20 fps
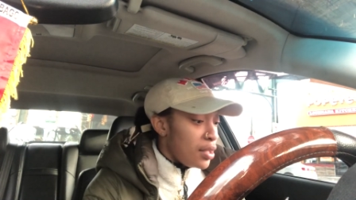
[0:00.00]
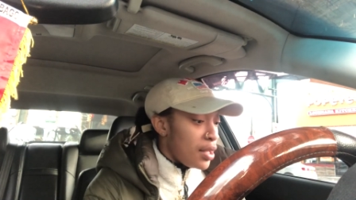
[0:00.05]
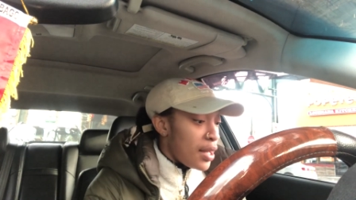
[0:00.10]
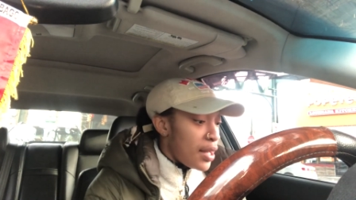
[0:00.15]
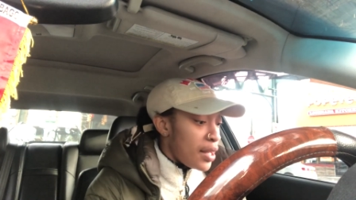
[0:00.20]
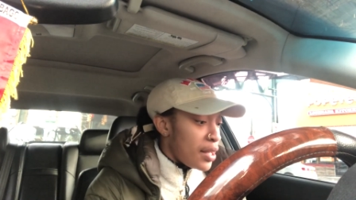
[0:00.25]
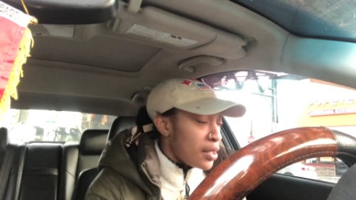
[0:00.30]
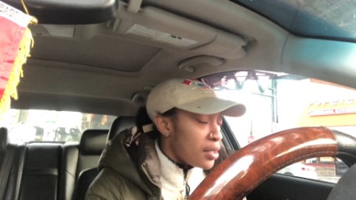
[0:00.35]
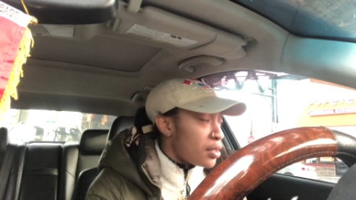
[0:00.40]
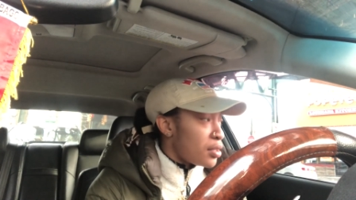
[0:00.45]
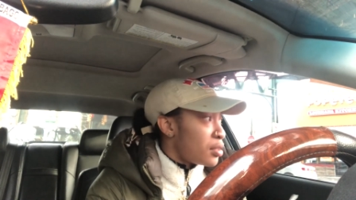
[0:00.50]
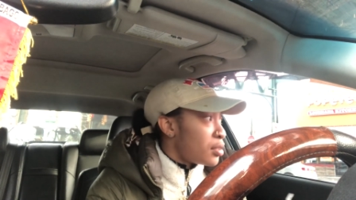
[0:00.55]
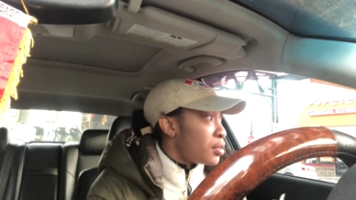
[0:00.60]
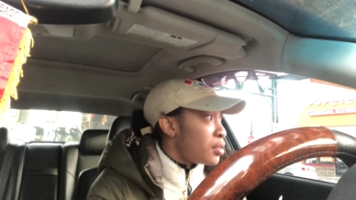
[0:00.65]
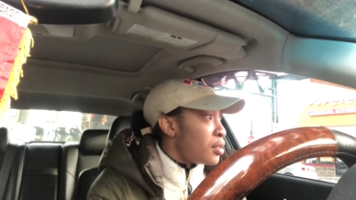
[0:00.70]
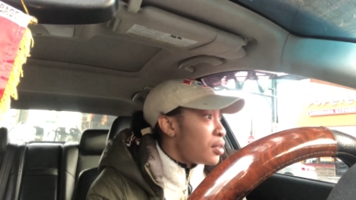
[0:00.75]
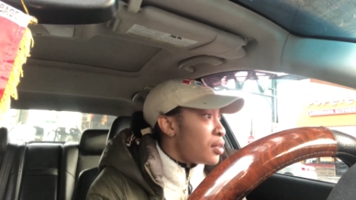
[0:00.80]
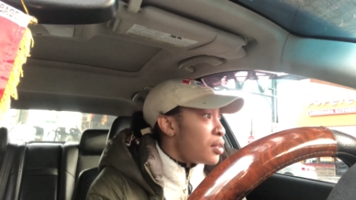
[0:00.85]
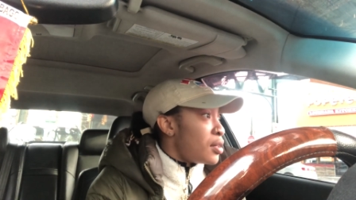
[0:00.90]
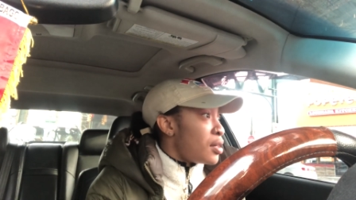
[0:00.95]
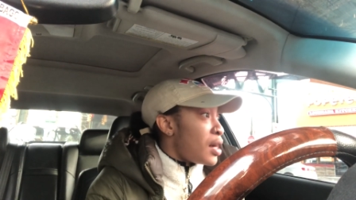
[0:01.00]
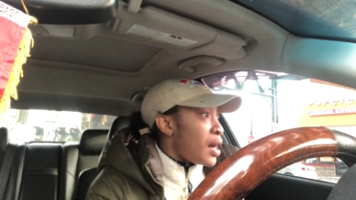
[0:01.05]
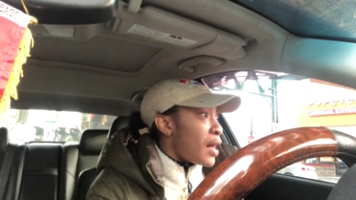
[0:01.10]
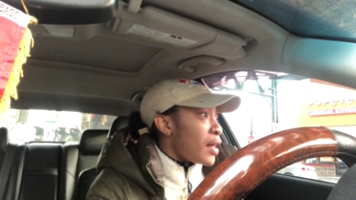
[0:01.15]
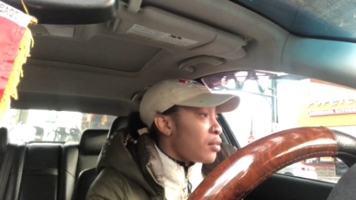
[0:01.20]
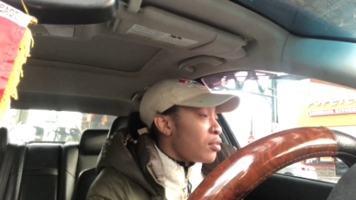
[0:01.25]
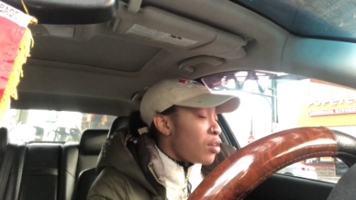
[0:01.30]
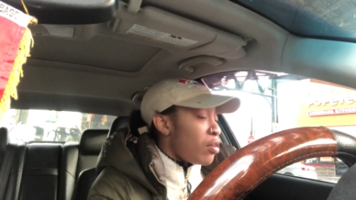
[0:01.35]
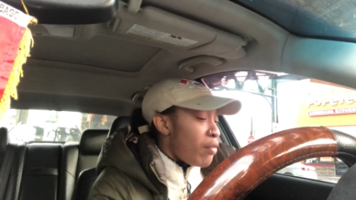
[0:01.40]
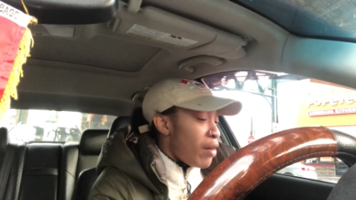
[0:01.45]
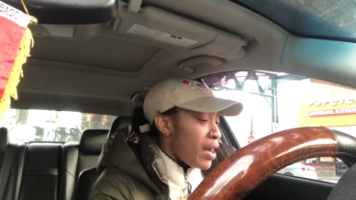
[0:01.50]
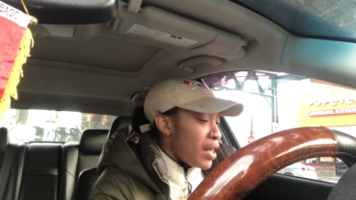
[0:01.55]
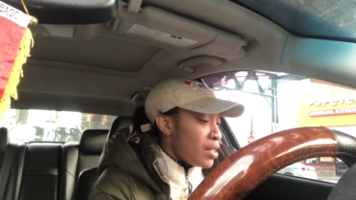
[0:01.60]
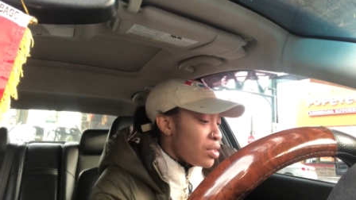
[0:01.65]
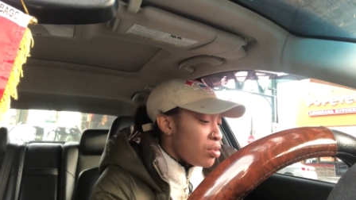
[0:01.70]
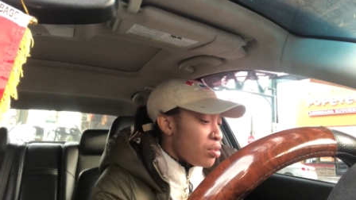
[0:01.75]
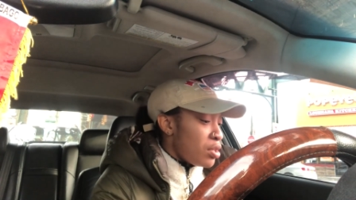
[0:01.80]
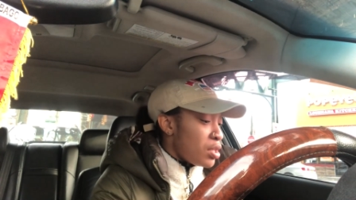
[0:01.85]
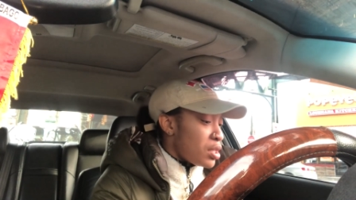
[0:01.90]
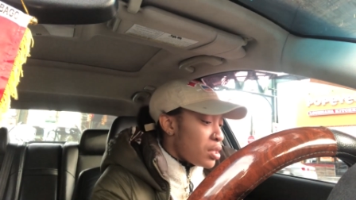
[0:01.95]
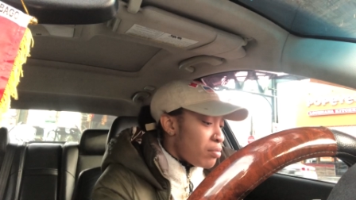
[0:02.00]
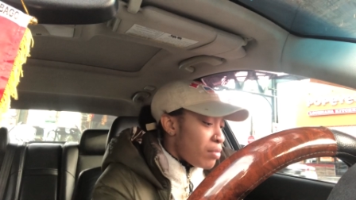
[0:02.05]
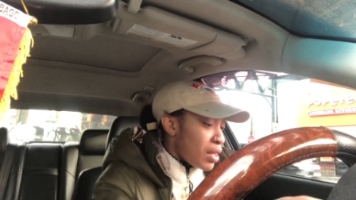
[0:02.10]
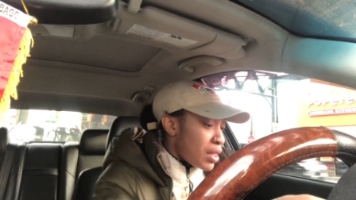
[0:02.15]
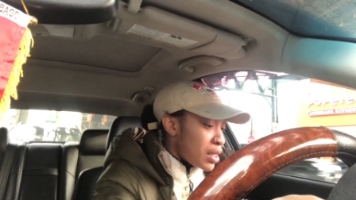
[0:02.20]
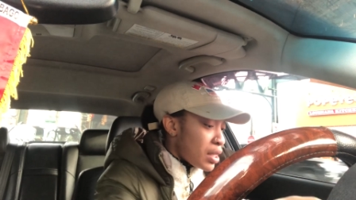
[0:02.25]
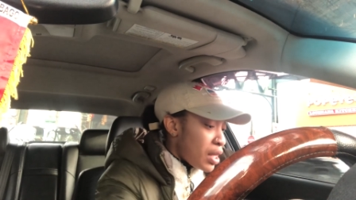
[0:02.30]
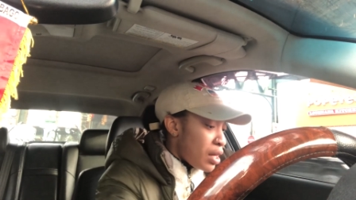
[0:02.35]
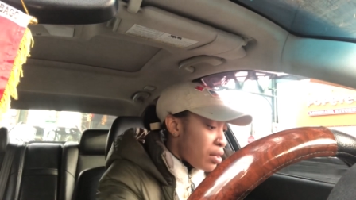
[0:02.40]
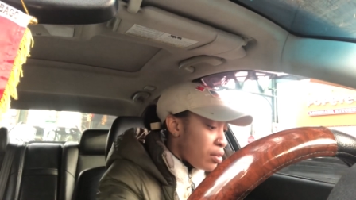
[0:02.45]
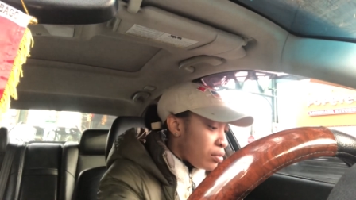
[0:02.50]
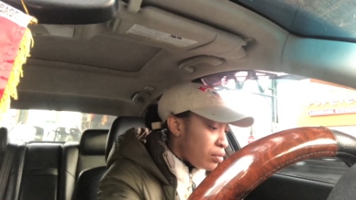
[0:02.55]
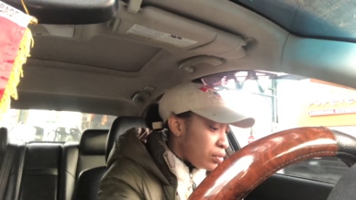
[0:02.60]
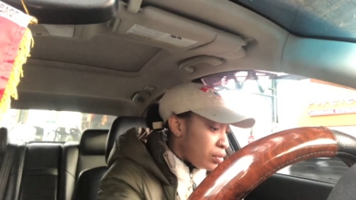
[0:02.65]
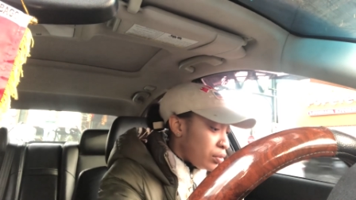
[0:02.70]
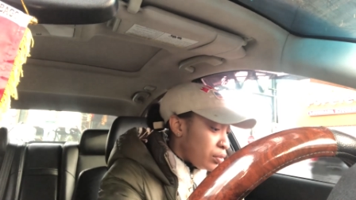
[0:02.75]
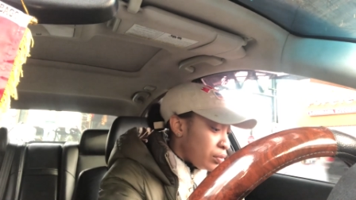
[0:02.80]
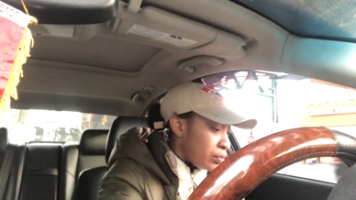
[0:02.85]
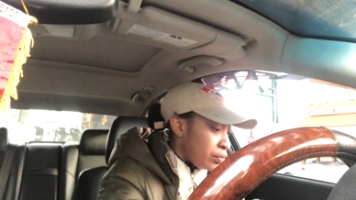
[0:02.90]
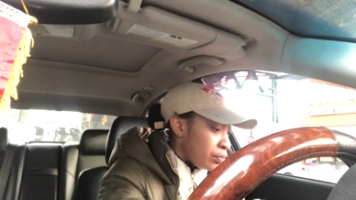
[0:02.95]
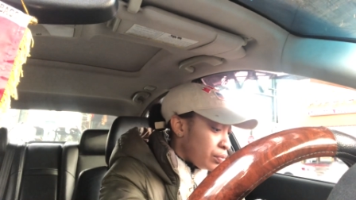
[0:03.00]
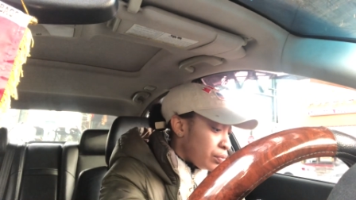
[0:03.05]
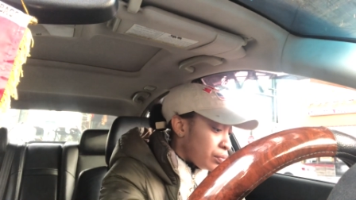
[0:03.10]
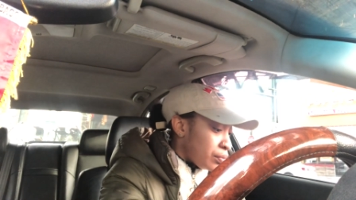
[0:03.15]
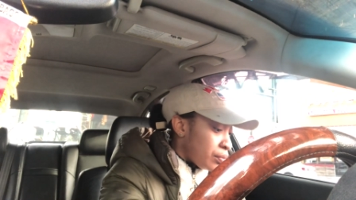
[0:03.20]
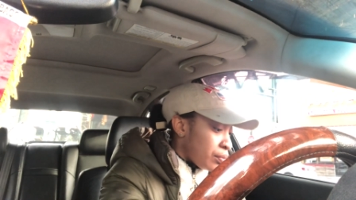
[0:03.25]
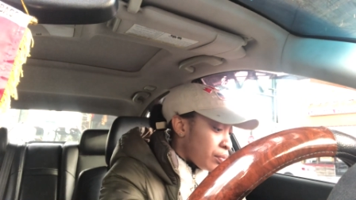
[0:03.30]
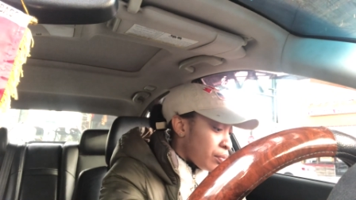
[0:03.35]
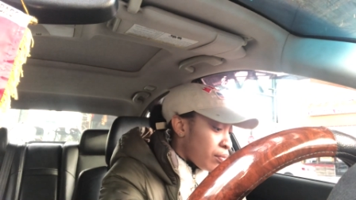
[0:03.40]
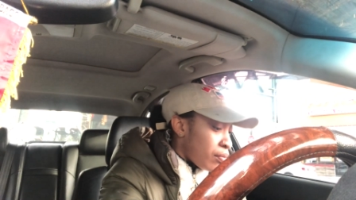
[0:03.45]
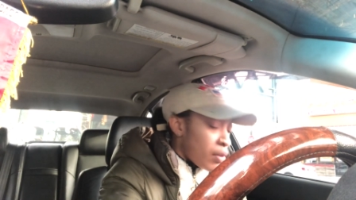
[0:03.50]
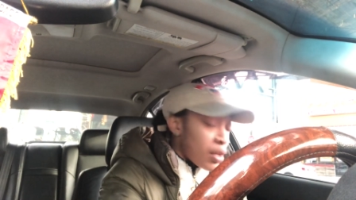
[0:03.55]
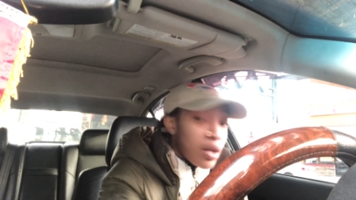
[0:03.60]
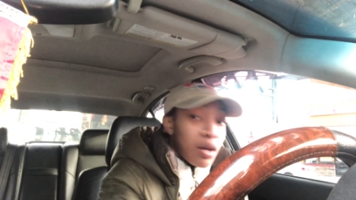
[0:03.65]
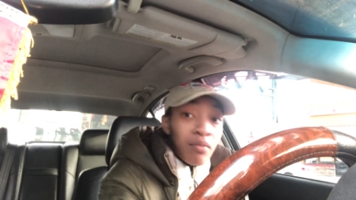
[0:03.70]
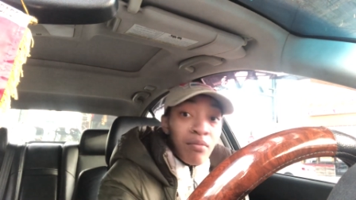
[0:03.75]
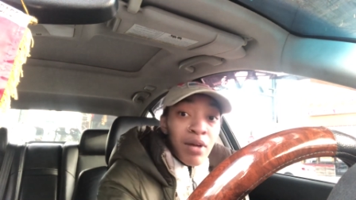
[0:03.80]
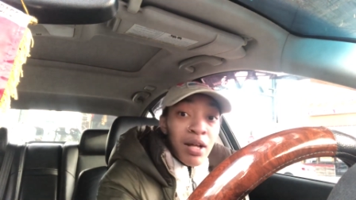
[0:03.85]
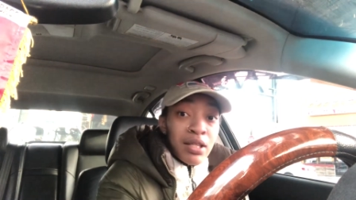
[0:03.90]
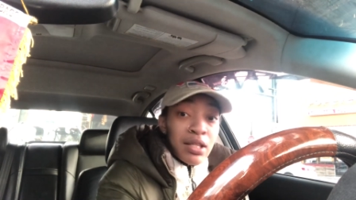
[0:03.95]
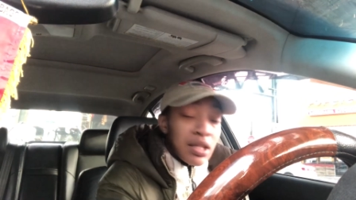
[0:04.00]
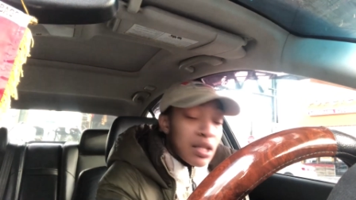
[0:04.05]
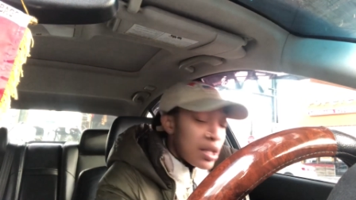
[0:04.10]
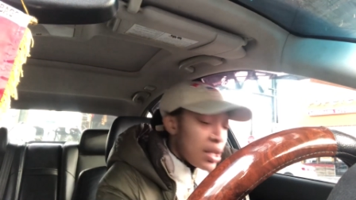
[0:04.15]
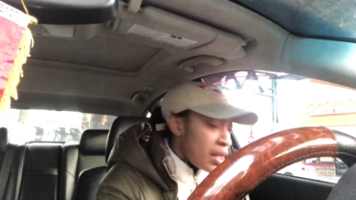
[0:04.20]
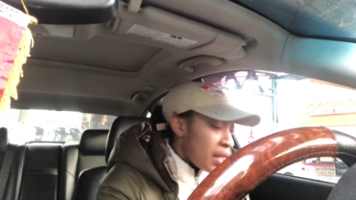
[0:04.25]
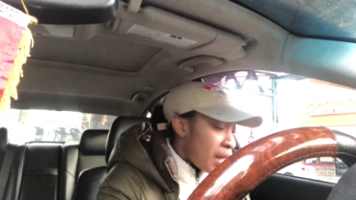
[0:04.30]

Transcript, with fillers: Like, I don't know why I do this to myself. I'm about to, hit